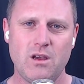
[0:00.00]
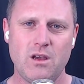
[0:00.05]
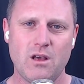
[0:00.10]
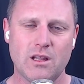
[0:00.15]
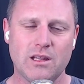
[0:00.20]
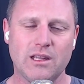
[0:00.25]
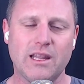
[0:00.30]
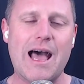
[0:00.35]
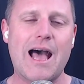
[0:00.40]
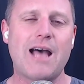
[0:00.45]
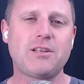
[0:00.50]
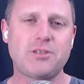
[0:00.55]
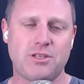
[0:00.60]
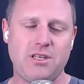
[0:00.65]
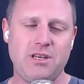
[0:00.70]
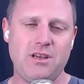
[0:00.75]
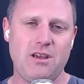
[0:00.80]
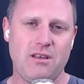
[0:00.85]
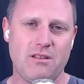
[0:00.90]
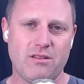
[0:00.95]
Last
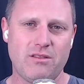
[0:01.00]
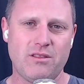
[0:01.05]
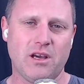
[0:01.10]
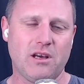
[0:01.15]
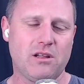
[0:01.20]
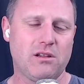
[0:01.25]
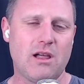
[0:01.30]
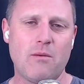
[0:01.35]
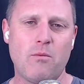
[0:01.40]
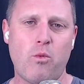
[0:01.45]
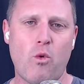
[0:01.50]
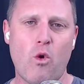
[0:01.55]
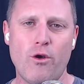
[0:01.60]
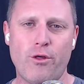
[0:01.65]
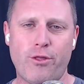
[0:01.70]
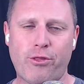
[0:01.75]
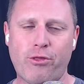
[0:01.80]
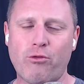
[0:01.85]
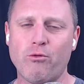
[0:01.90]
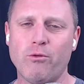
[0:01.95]
year, the club were
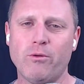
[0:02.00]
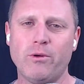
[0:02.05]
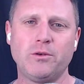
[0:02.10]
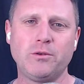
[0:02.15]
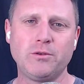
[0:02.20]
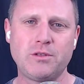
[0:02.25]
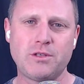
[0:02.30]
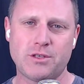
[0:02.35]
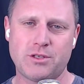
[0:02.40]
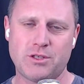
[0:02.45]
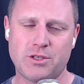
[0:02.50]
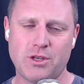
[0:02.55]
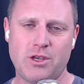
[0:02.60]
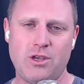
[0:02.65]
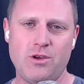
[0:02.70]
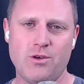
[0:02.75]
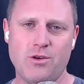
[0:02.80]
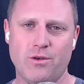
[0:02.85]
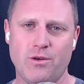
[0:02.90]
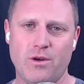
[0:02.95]
thrilled to
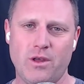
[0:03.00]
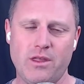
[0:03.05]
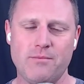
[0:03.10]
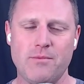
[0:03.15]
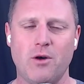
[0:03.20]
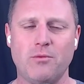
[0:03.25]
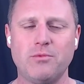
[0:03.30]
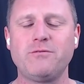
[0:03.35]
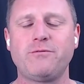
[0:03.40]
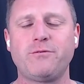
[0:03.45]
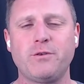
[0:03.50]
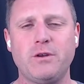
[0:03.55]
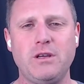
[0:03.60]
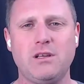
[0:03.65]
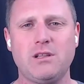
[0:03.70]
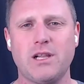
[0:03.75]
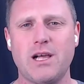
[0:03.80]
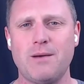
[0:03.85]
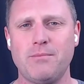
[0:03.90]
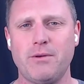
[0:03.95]
secure at the Melbourne Footy
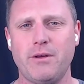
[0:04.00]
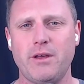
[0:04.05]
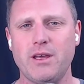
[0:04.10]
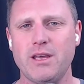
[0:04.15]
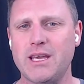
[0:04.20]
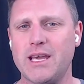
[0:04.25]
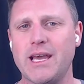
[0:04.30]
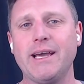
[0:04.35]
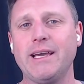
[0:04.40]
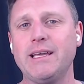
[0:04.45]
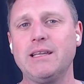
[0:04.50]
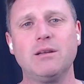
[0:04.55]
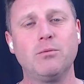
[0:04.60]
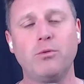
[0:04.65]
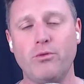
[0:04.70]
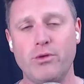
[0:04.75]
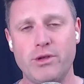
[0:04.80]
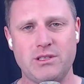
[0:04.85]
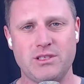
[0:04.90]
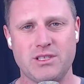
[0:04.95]
Club,
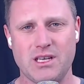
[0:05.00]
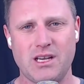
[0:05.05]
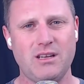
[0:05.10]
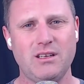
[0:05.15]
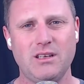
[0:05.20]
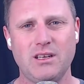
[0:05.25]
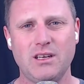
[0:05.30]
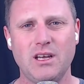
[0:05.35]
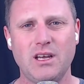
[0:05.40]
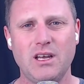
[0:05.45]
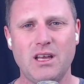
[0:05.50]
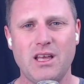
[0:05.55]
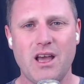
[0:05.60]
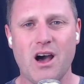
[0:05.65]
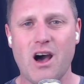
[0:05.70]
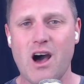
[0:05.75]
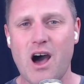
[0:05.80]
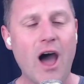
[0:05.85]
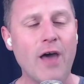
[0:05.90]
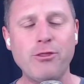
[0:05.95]
Caleb Windsor.
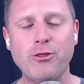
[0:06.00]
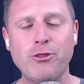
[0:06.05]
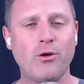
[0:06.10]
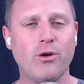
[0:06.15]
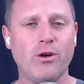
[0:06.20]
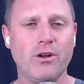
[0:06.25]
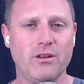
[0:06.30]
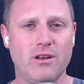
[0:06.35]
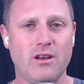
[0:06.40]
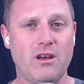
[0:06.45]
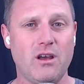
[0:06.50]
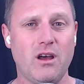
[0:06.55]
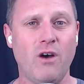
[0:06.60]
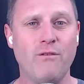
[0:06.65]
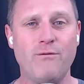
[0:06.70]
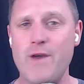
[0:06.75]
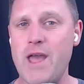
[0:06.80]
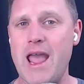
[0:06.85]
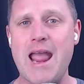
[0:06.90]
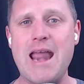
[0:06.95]
I thought
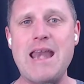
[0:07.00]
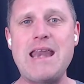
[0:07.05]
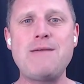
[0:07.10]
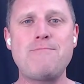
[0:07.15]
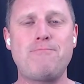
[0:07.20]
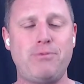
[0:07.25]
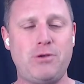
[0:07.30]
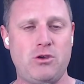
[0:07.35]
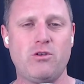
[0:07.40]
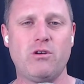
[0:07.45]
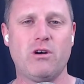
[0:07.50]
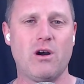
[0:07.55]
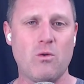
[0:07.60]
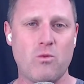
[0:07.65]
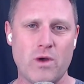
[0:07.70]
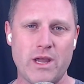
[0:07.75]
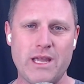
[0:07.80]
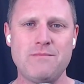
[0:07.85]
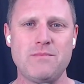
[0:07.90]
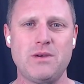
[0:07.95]
of any pure
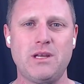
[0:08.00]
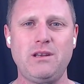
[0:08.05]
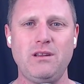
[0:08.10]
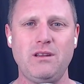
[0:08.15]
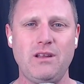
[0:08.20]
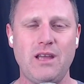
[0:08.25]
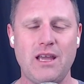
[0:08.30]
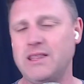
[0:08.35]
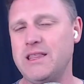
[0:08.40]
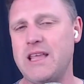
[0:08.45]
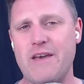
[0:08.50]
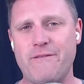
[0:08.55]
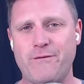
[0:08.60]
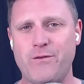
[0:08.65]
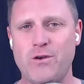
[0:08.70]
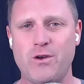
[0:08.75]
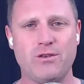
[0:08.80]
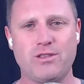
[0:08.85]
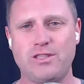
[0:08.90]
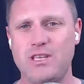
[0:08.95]
wingman in their
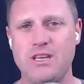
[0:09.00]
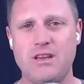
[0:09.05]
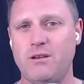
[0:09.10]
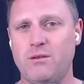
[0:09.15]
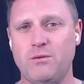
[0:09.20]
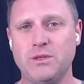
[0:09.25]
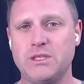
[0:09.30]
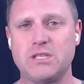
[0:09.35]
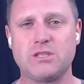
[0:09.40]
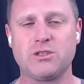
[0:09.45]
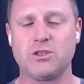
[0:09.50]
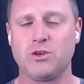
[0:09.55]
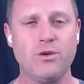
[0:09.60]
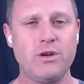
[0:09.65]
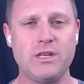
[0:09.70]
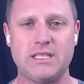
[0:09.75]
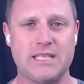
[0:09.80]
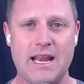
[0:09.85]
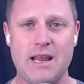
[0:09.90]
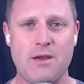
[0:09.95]
first year, it was as good
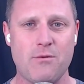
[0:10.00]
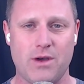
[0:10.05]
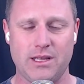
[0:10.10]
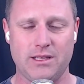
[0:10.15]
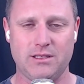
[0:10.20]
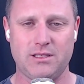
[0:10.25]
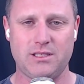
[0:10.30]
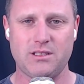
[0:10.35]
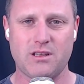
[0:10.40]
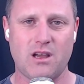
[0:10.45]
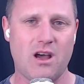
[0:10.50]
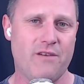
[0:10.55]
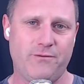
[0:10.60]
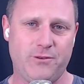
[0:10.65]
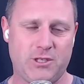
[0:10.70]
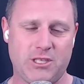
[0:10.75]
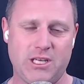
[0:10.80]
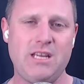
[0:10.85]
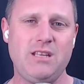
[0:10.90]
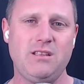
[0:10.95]
as anyone's I've
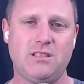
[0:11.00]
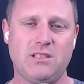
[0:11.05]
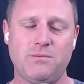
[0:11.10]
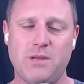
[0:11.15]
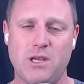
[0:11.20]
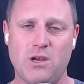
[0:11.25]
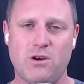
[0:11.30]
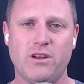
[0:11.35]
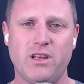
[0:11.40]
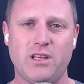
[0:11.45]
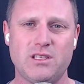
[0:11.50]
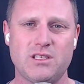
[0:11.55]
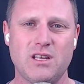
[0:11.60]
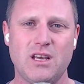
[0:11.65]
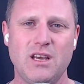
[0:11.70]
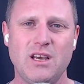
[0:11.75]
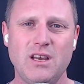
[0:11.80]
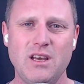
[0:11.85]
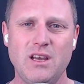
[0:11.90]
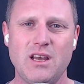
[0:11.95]
seen, to be honest.
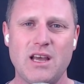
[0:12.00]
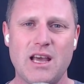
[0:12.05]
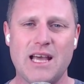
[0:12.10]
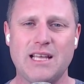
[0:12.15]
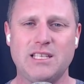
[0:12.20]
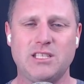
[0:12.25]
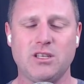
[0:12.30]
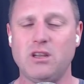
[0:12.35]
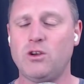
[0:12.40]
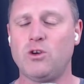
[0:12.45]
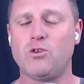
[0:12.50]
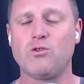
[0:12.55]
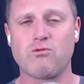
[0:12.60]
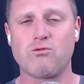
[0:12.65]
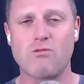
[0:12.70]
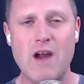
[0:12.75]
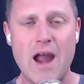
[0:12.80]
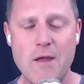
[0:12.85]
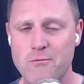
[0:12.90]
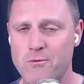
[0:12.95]
has
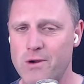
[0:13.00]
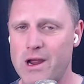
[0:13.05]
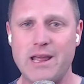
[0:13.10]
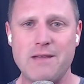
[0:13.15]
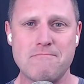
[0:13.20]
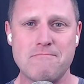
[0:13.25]
great running